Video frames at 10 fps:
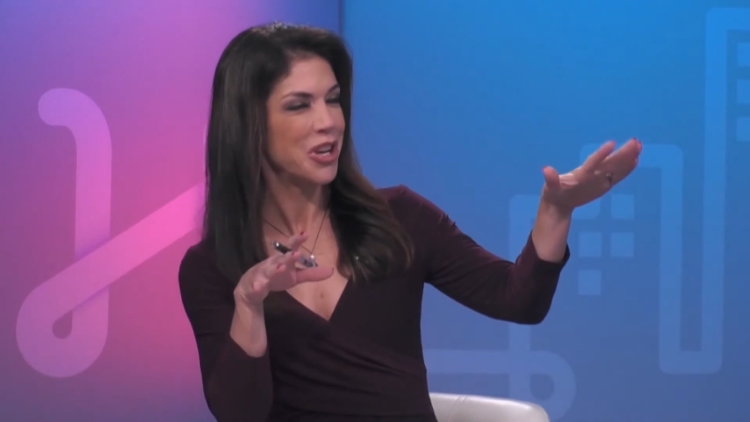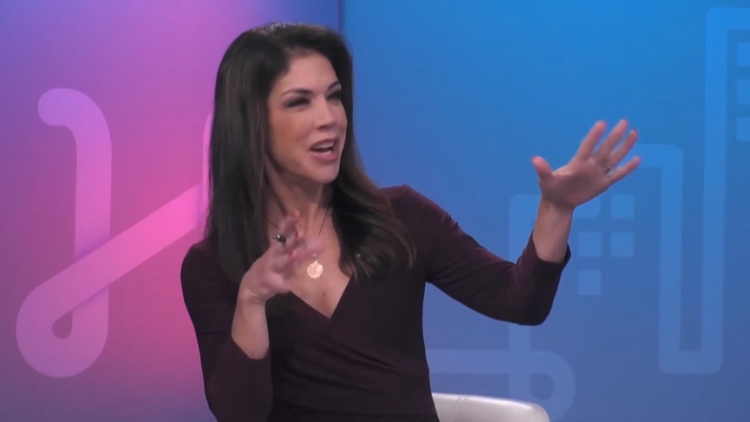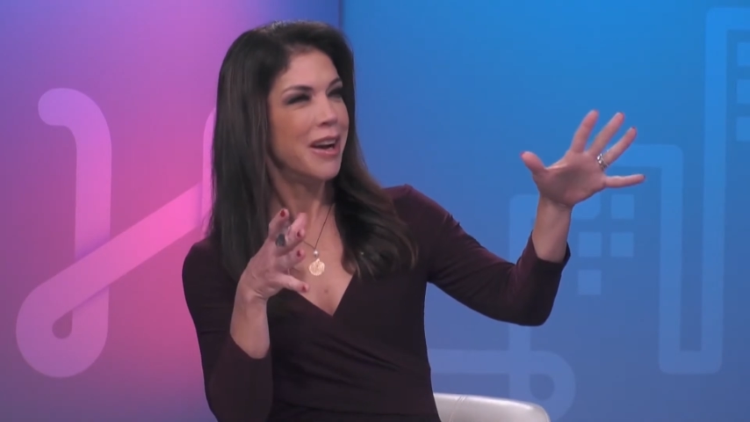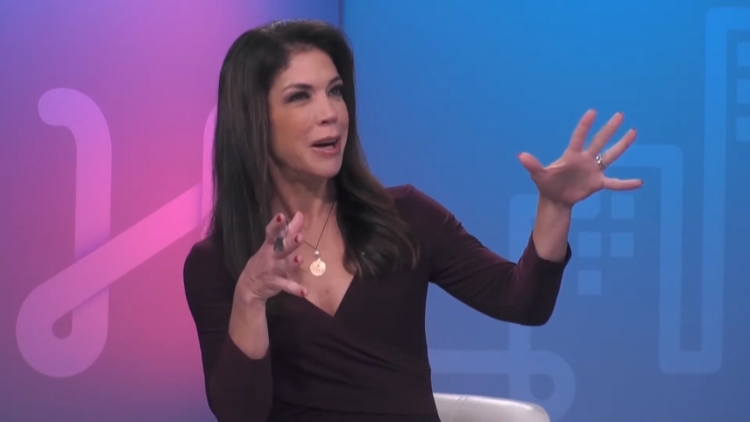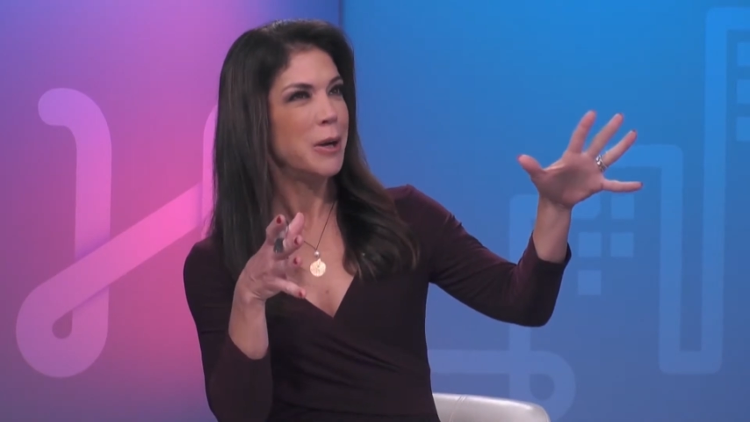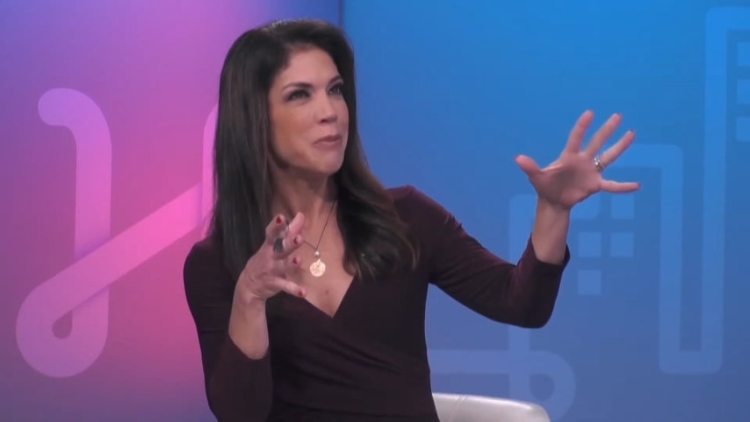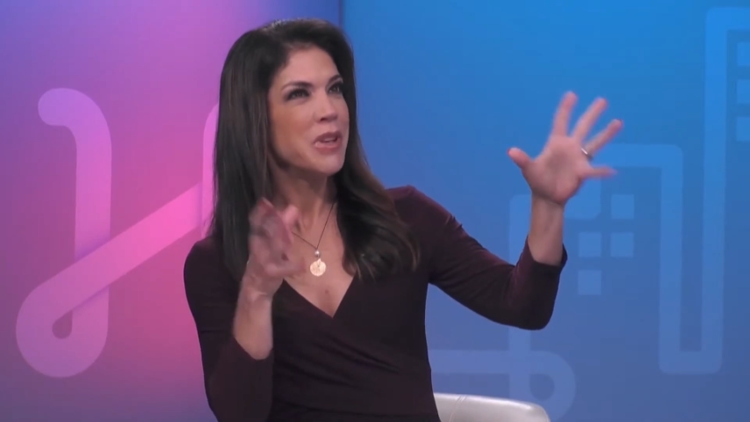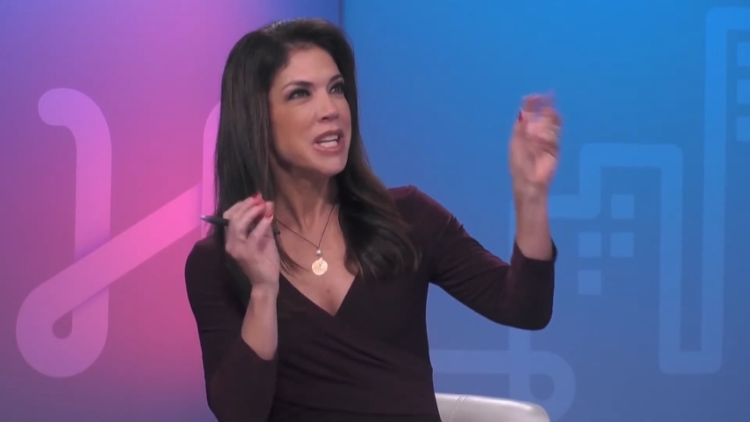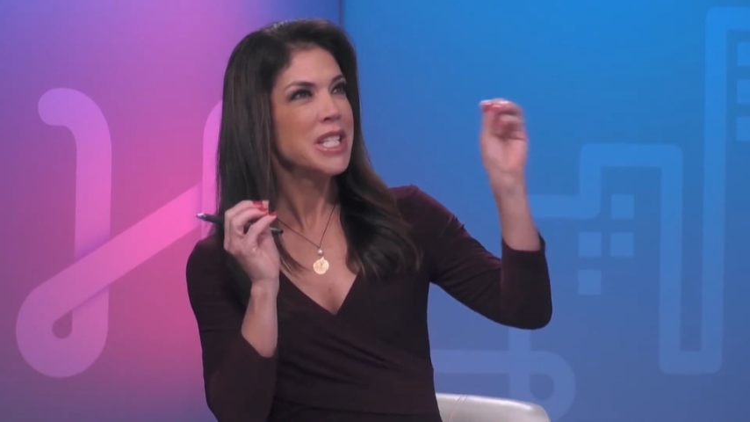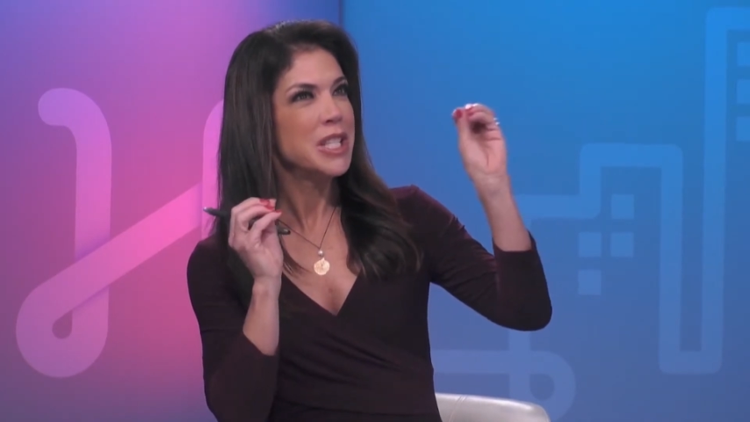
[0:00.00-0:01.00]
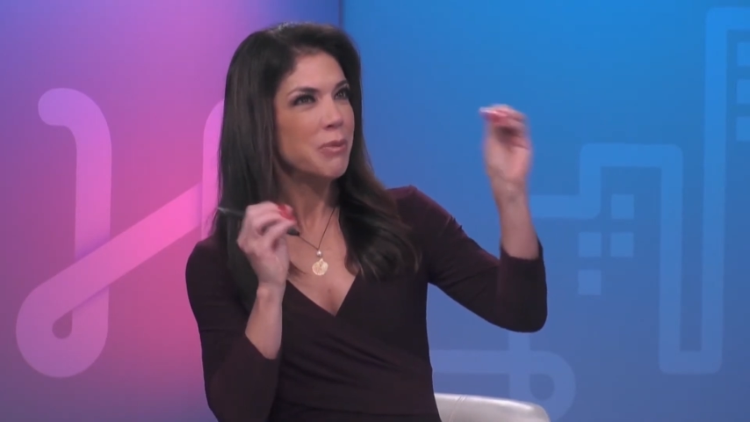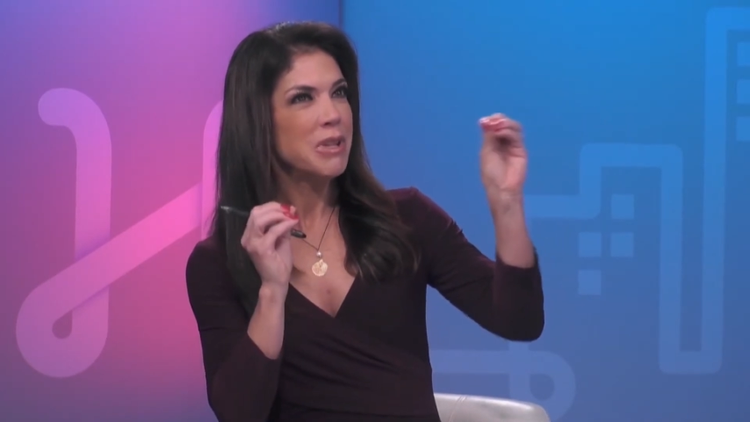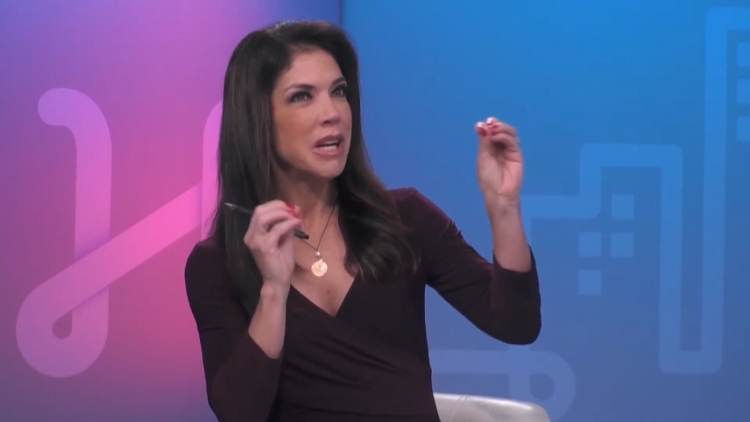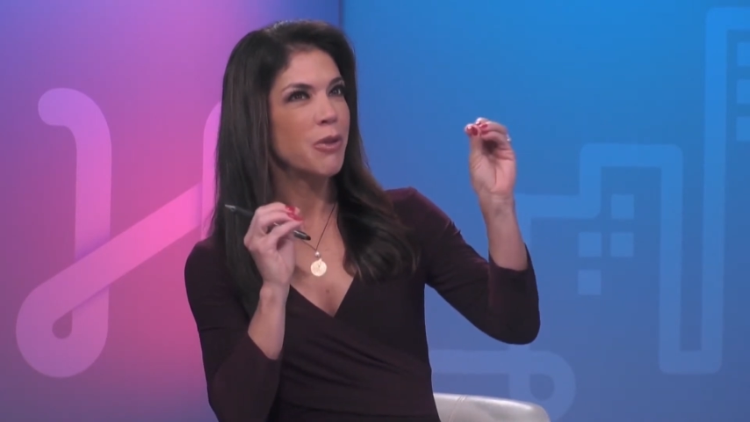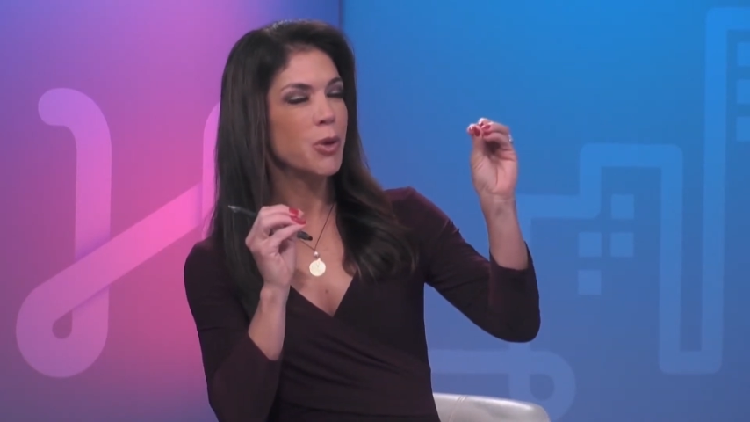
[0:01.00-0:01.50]
Mm. Um,
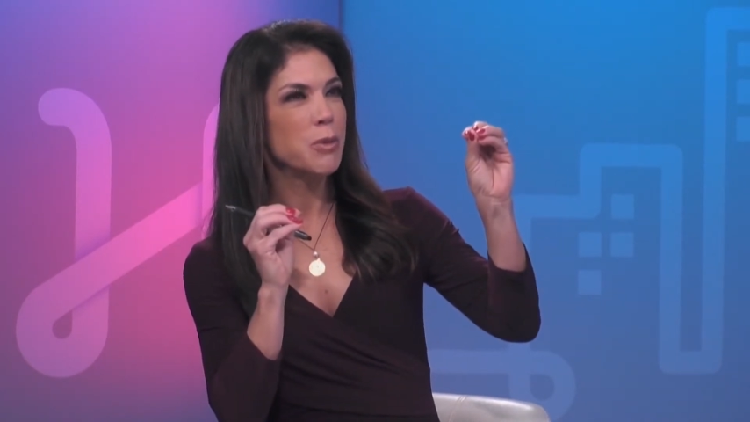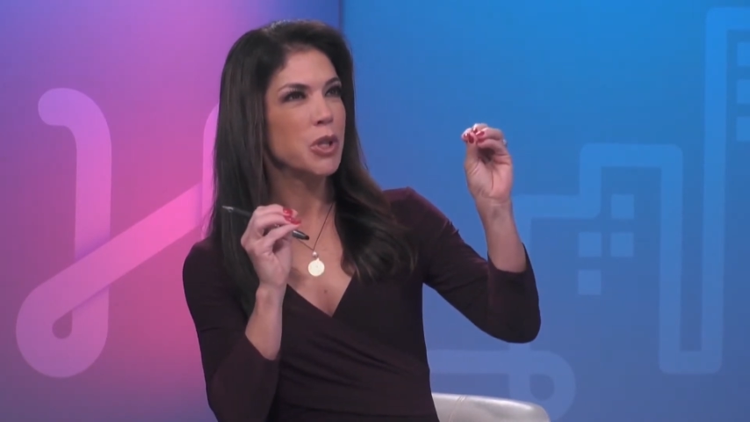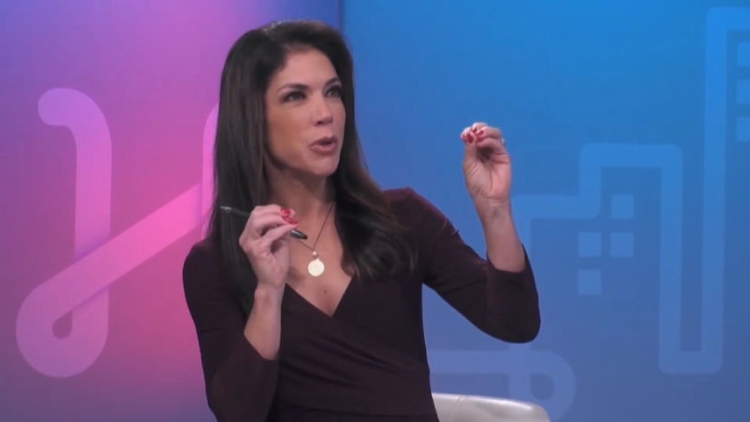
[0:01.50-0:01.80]
something I've always been